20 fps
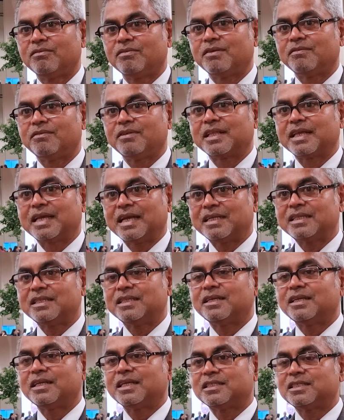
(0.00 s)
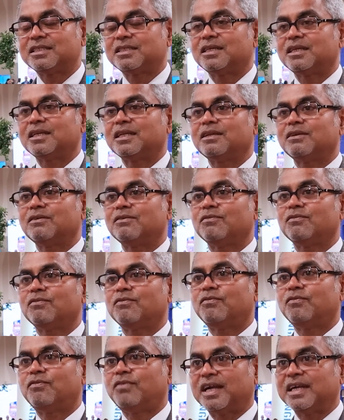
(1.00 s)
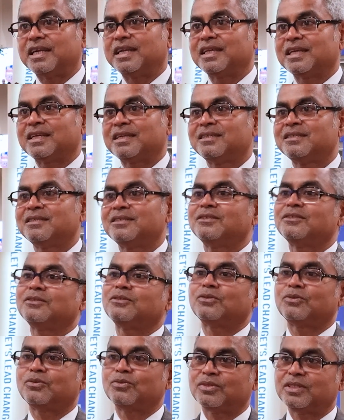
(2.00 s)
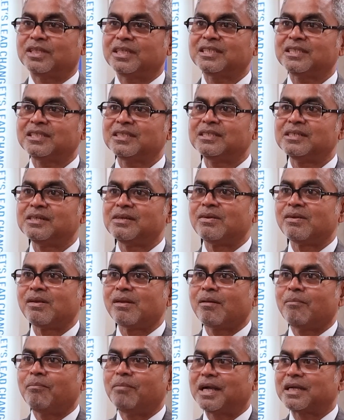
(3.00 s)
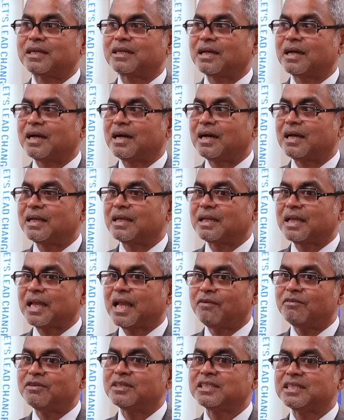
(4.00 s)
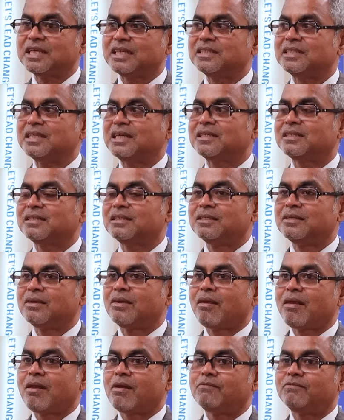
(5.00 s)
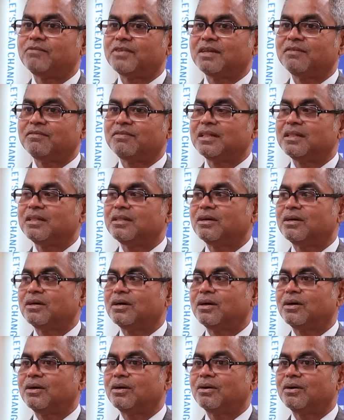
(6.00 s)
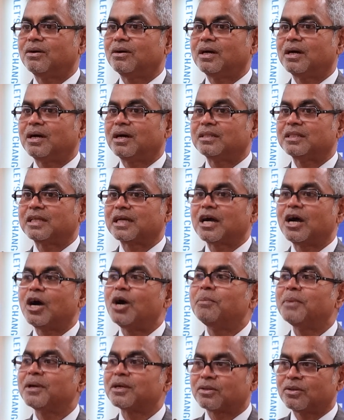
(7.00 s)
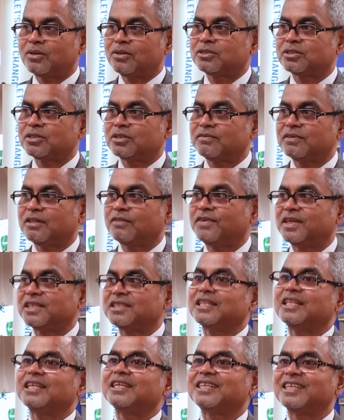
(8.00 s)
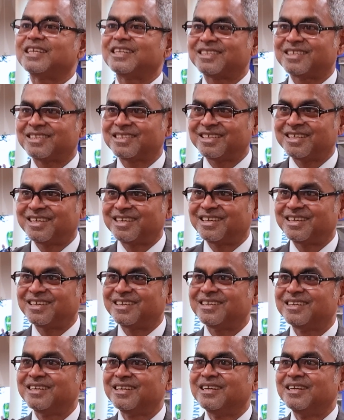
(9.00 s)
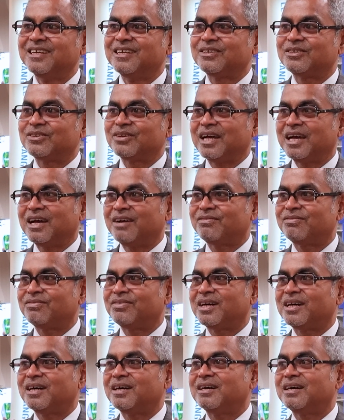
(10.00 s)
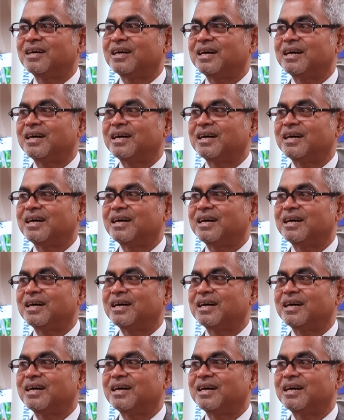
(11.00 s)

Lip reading: we will get the necessary funding to do this. But having said that, we will the government also will facilitate to have uh,